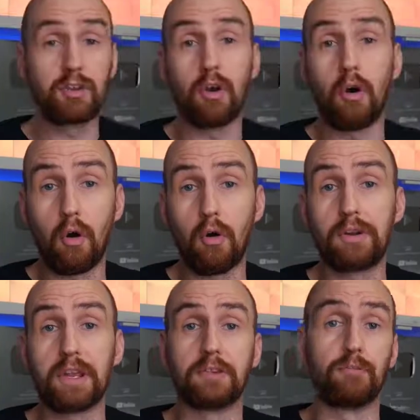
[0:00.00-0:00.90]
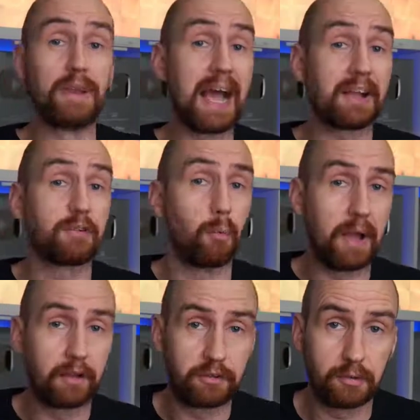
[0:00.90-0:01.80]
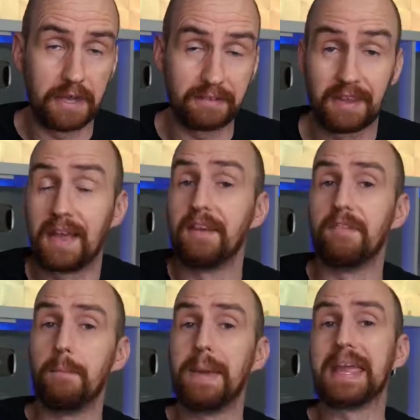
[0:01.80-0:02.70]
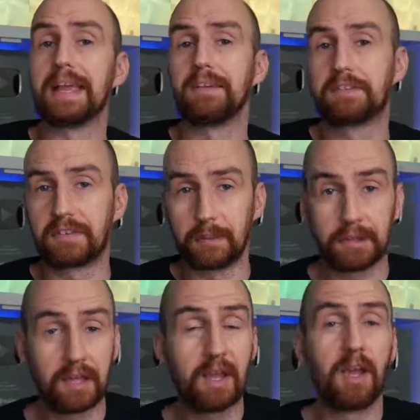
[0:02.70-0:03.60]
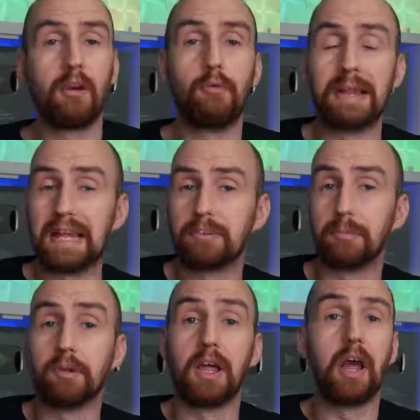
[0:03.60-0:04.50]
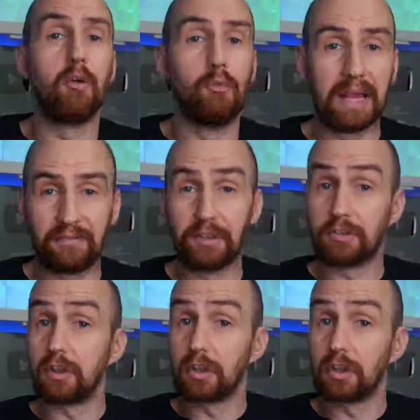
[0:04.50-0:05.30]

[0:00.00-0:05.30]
your audience reacts well to it, then make similar, relatable, relevant